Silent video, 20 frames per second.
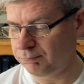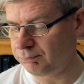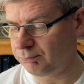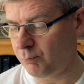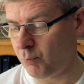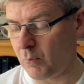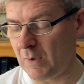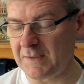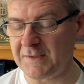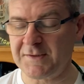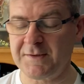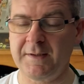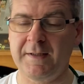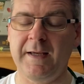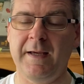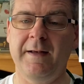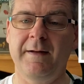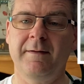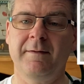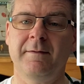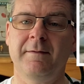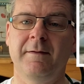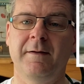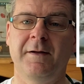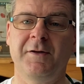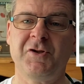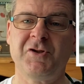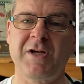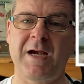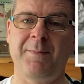Once again, a
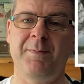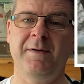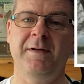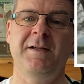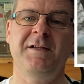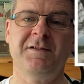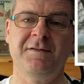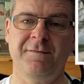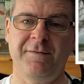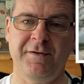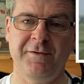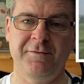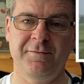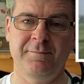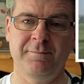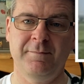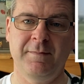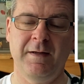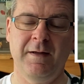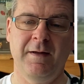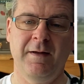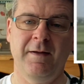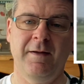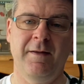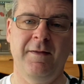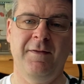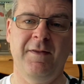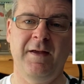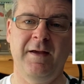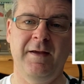Japanese film
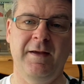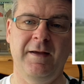that